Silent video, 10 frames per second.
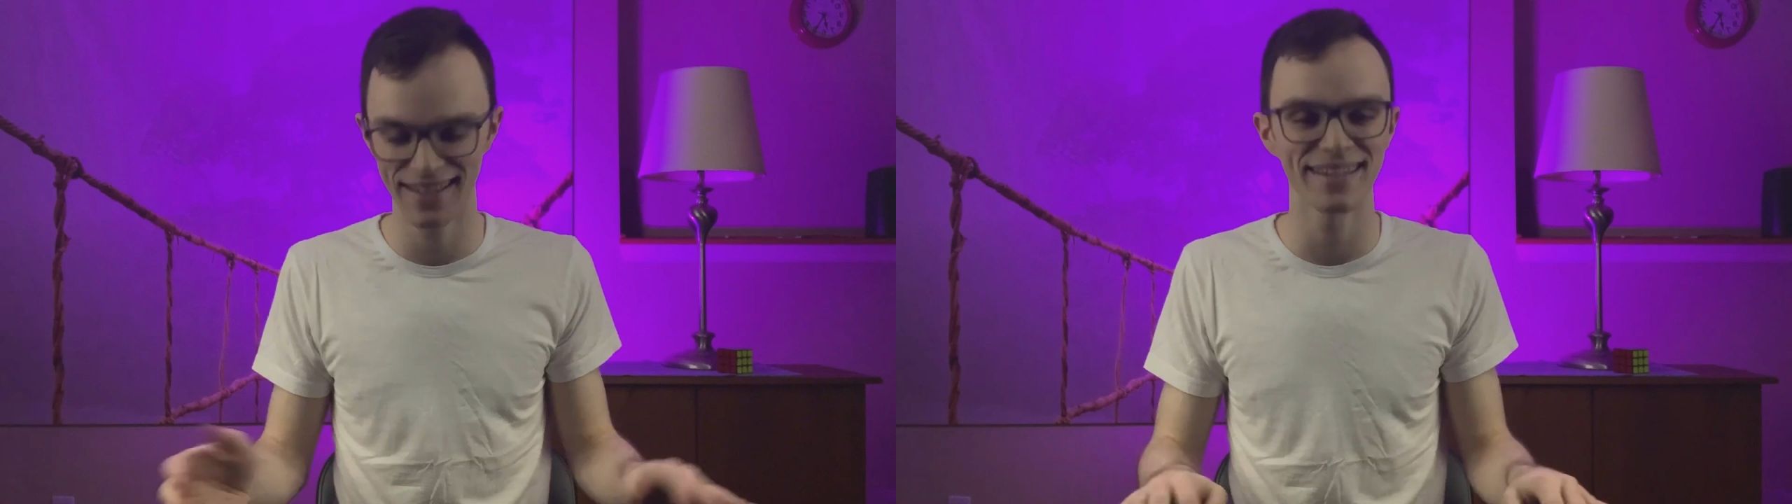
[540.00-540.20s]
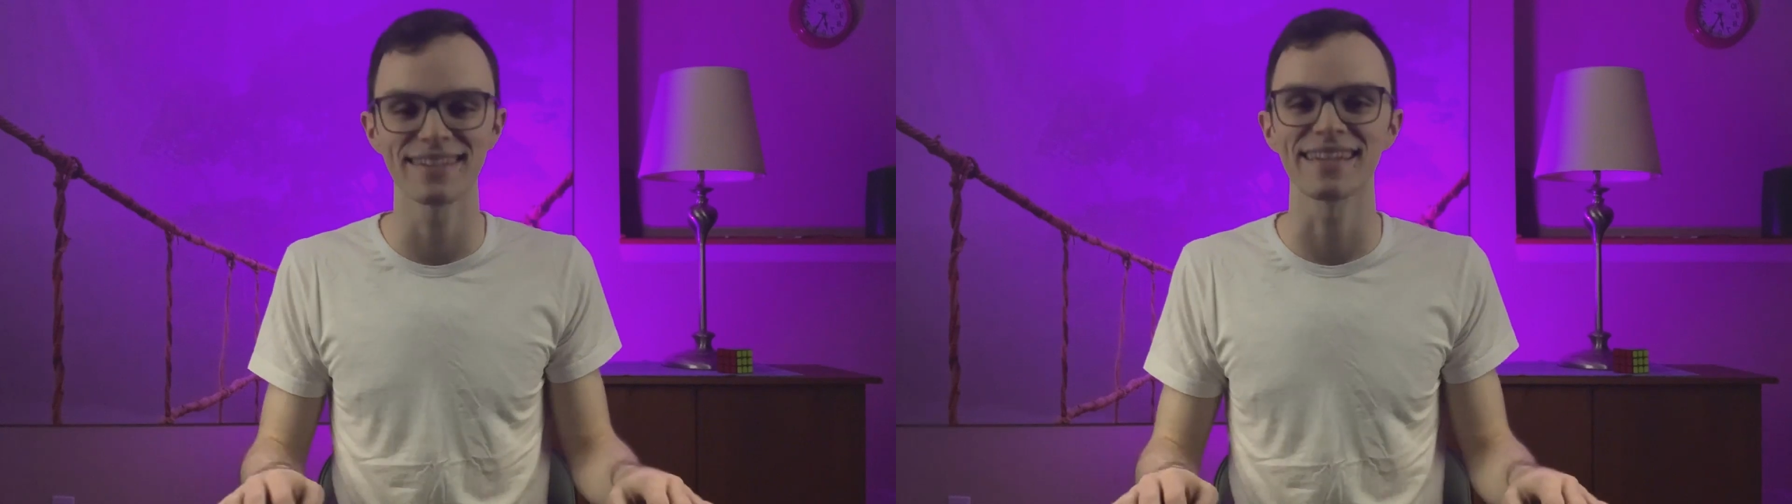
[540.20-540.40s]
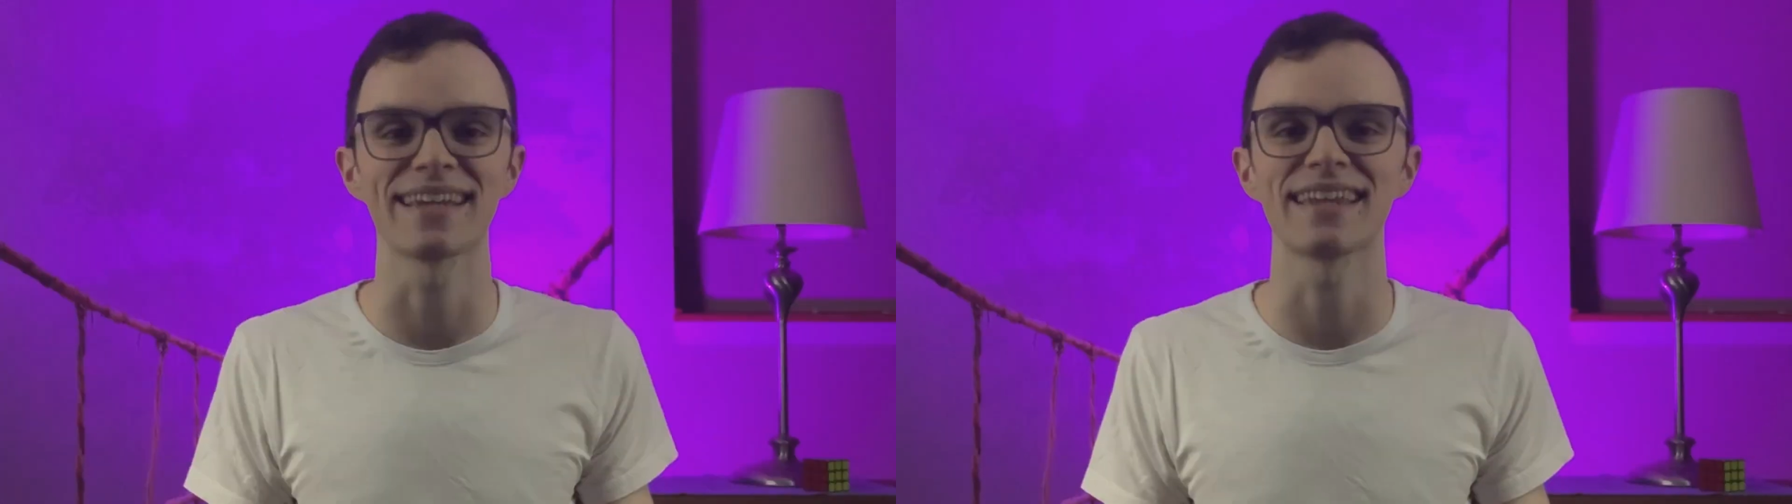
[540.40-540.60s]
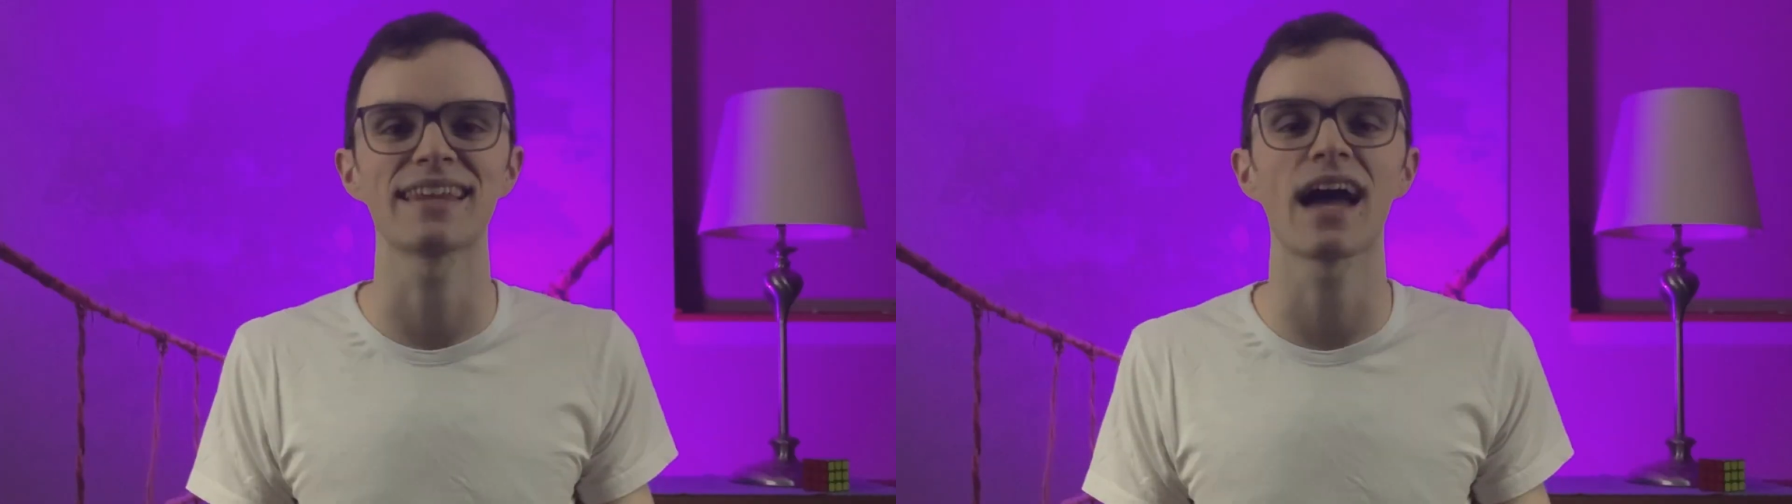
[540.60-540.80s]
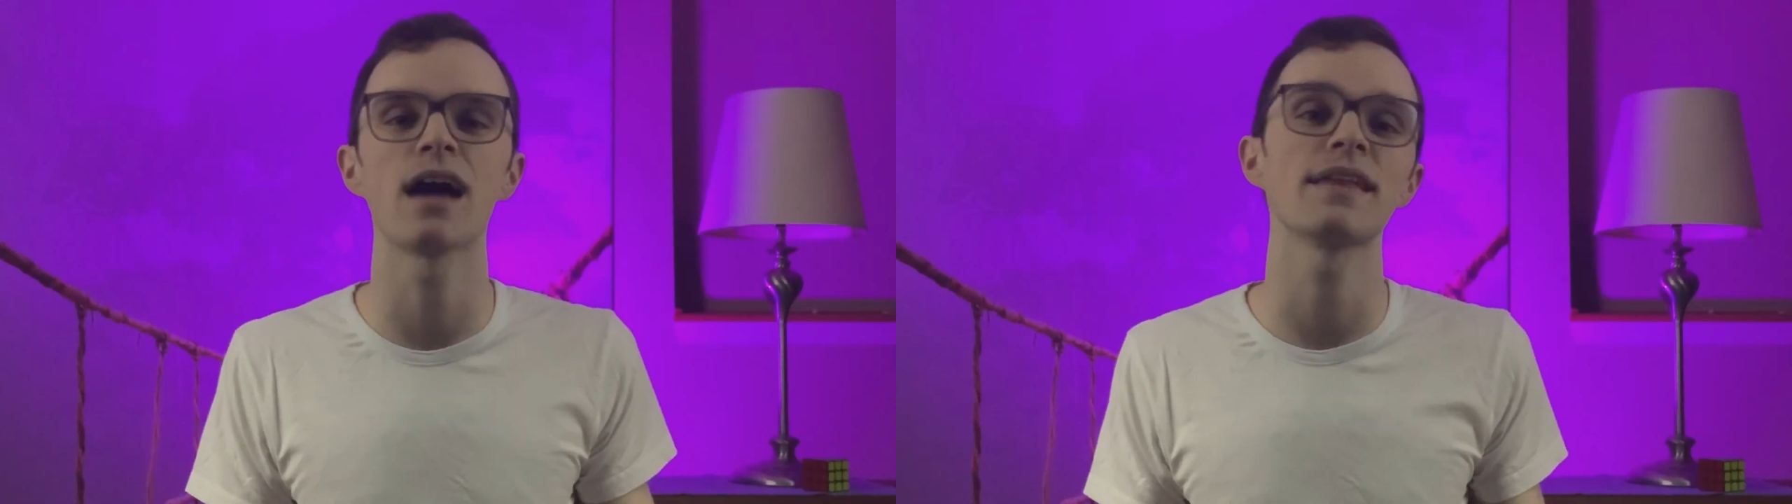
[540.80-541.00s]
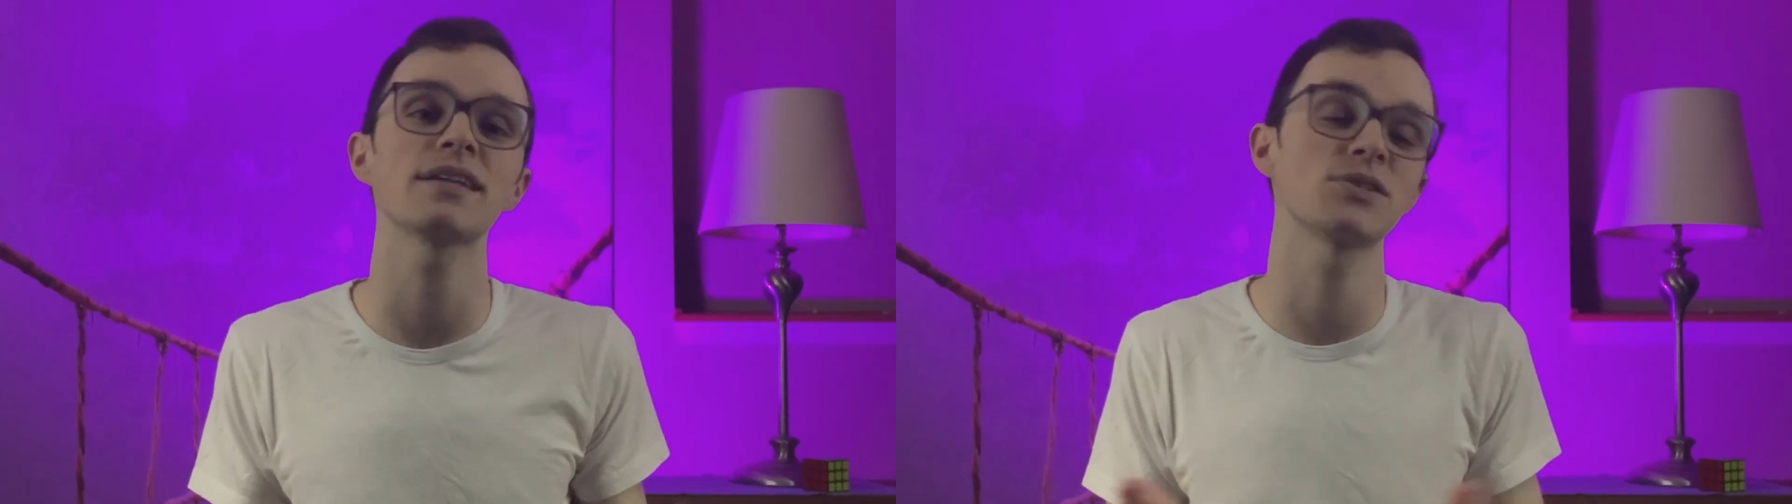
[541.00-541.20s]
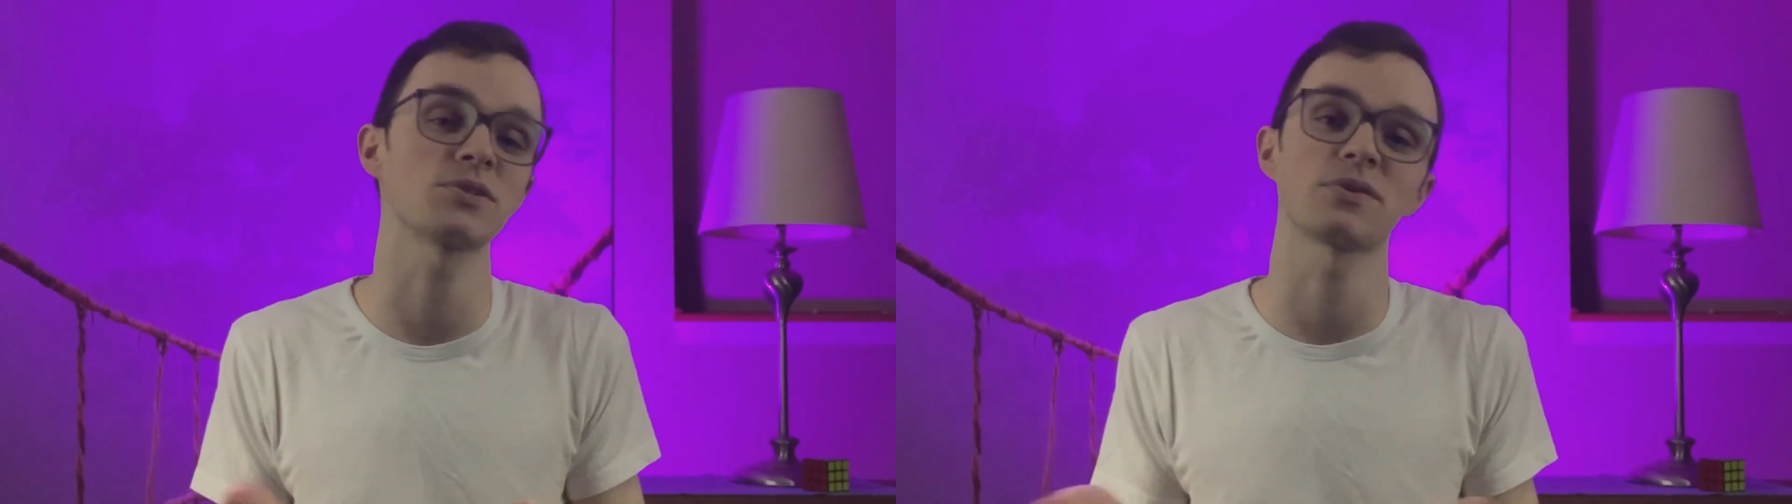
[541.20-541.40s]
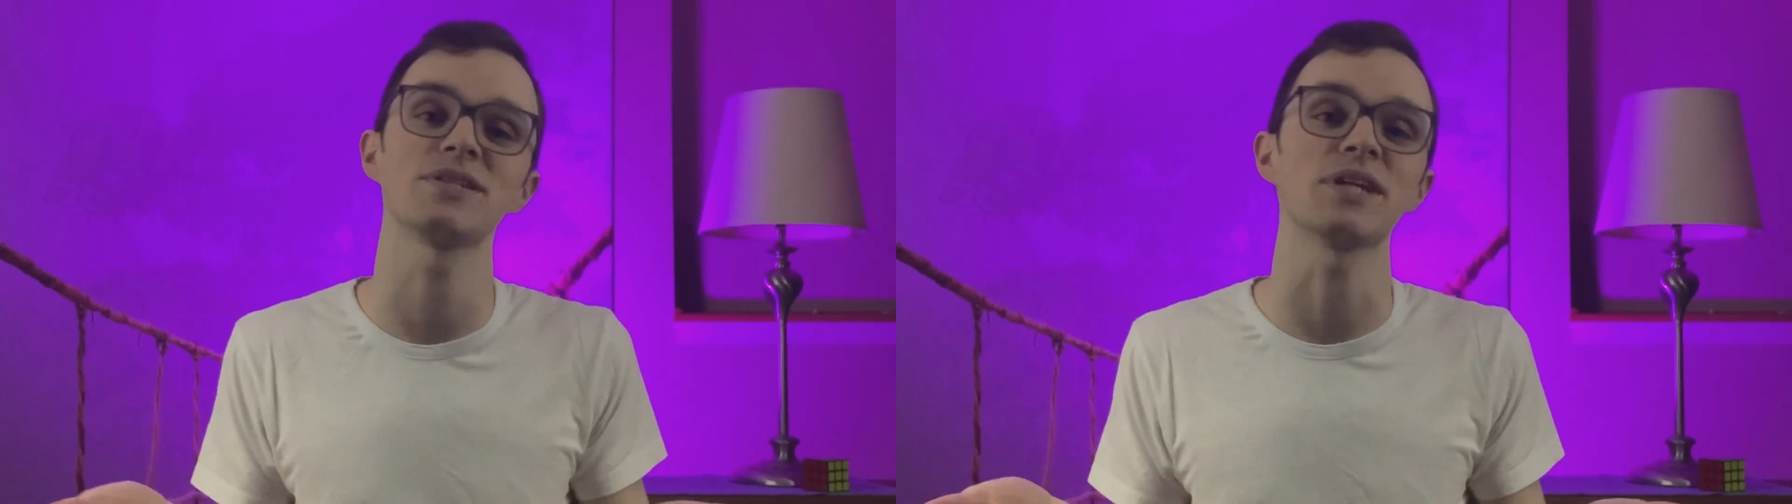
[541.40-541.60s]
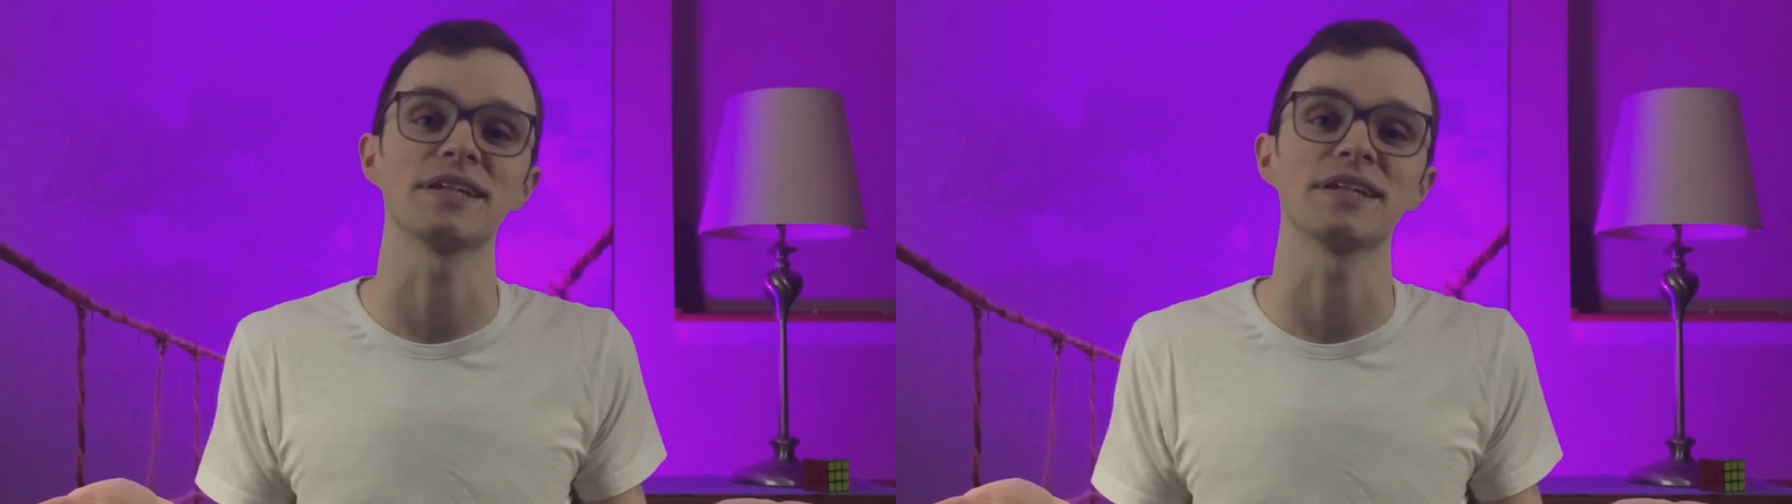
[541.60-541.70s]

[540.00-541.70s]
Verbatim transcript: Like, that's just cringy.